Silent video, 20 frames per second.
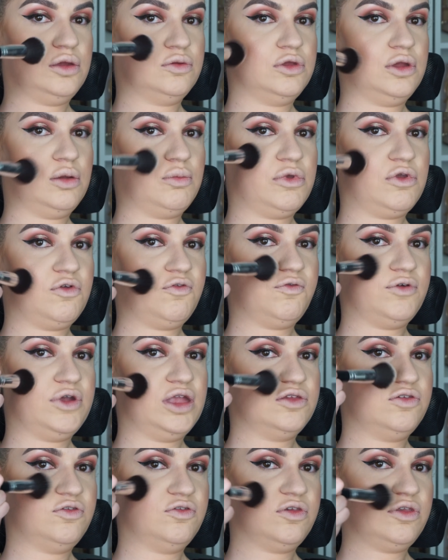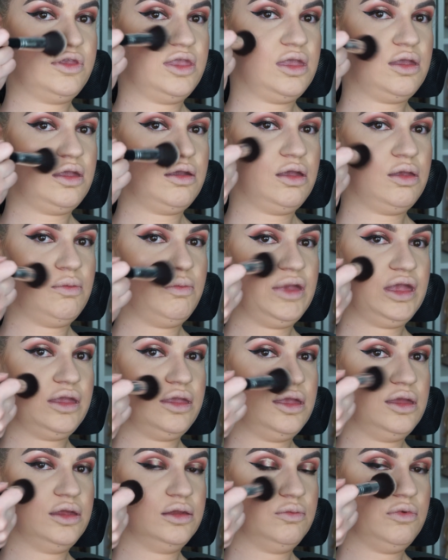Don't be afraid to just keep going back
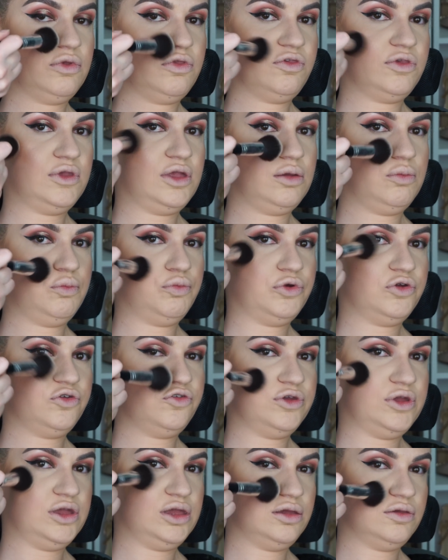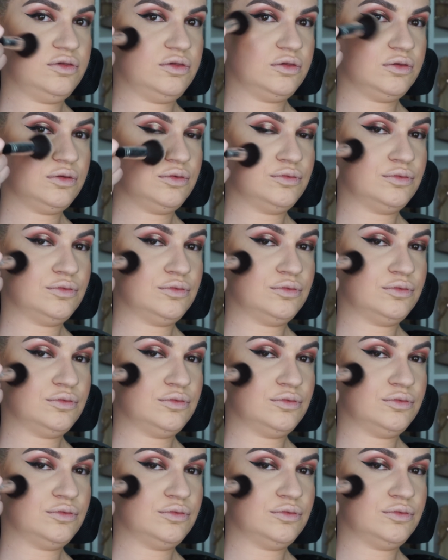in with certain brushes.